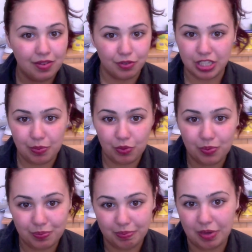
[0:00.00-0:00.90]
for some
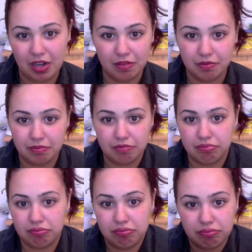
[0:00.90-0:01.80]
of
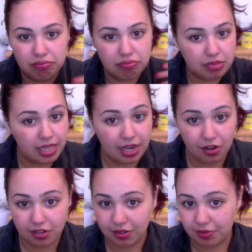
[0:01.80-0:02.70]

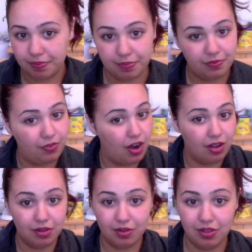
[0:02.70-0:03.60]
their
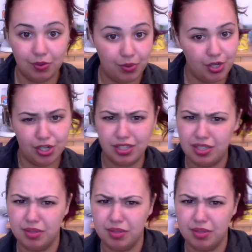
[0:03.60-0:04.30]
followers,